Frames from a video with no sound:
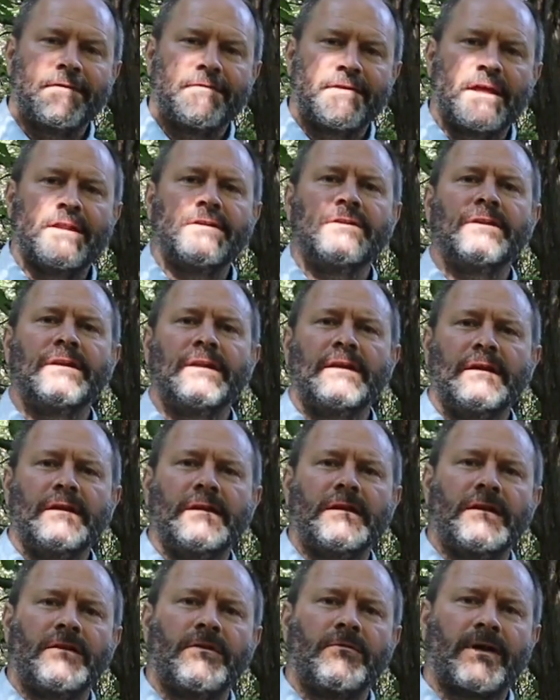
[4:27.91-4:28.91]
then you
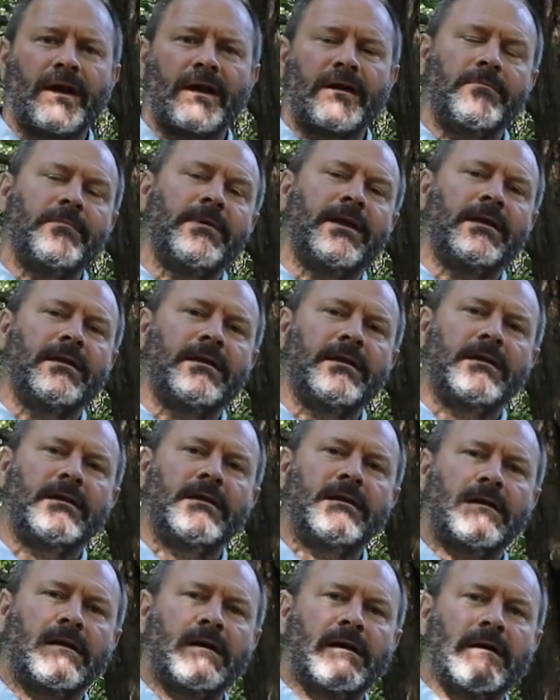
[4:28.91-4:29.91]
need, the recommended
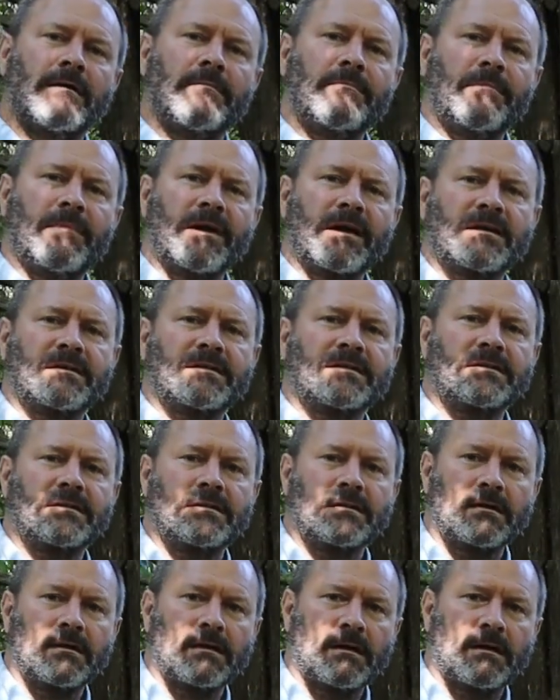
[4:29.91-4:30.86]
mix